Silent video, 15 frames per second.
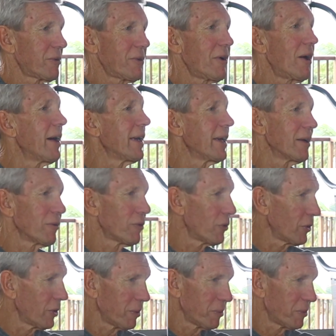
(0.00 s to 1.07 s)
trying of
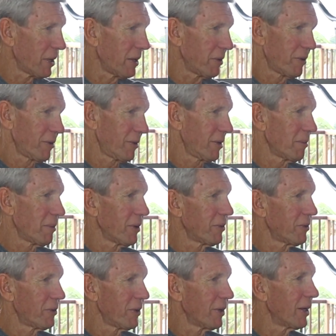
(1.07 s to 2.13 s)
circumstances, the
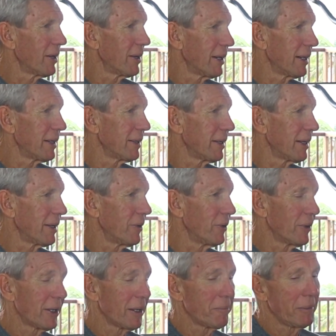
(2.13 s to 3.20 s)
most, you know, and
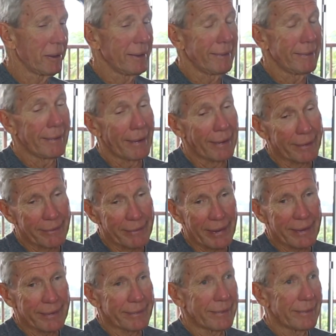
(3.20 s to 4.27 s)
you can be
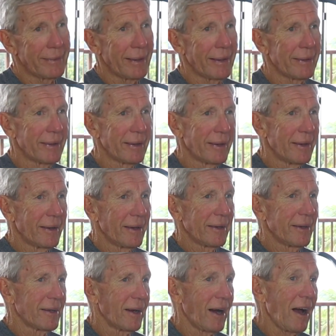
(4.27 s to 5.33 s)
dehydrated, and
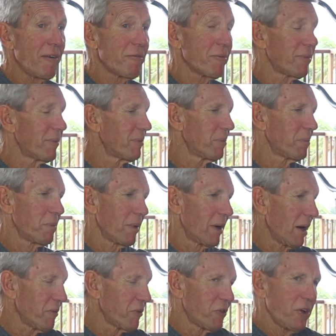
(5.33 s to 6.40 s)
you know,
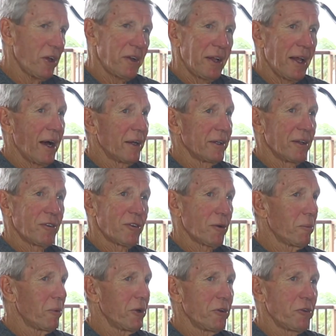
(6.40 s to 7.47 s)
I've sat down in
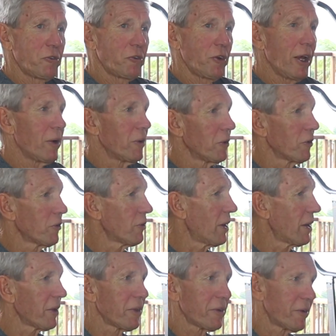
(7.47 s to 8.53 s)
somebody's chair on the
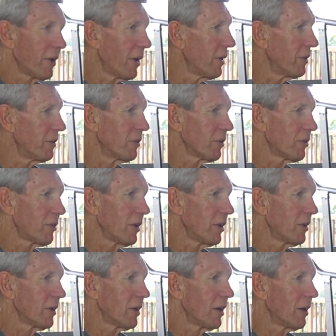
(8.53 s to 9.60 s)
side of the road and just
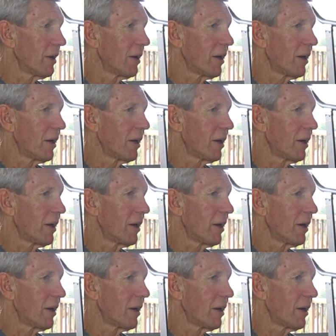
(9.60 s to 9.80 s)
said, you know,